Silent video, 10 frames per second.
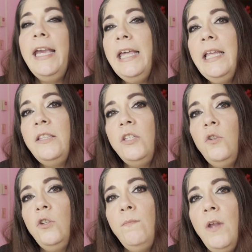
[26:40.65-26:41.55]
It lets
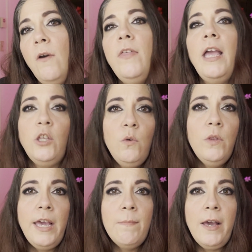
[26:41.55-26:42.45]
YouTube know that you
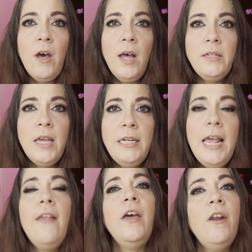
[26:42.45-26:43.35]
like my content
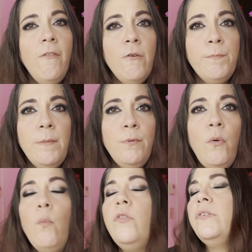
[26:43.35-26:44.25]
and that other
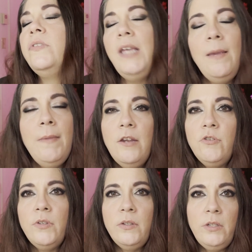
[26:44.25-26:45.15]
people with the same
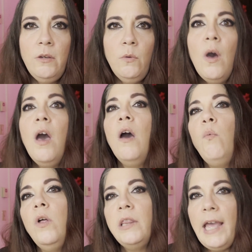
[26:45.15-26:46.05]
interests as you
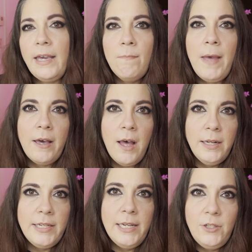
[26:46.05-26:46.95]
will like my
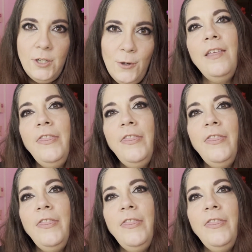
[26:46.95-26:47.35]
content too.